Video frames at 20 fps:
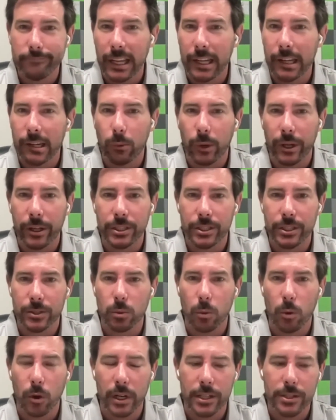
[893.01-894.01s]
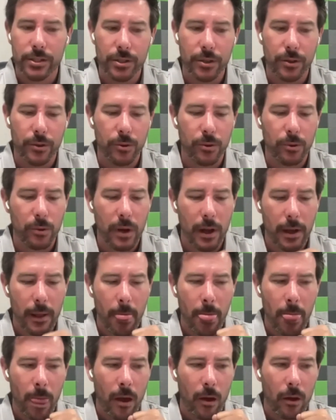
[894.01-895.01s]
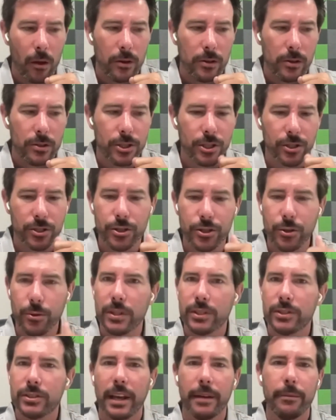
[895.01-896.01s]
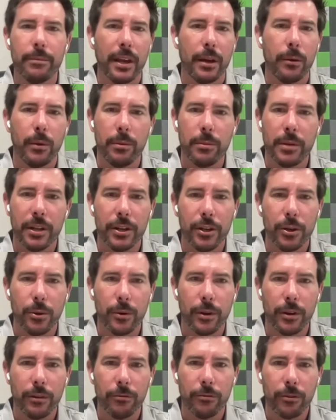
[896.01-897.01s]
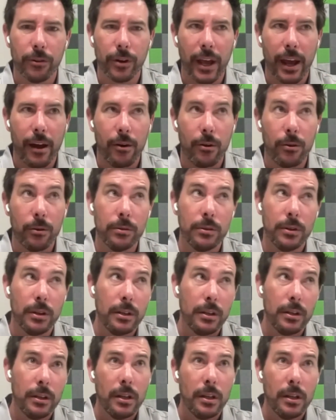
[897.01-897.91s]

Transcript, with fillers: Mm-hmm. And we just wanted to just do the same thing we've been doing for now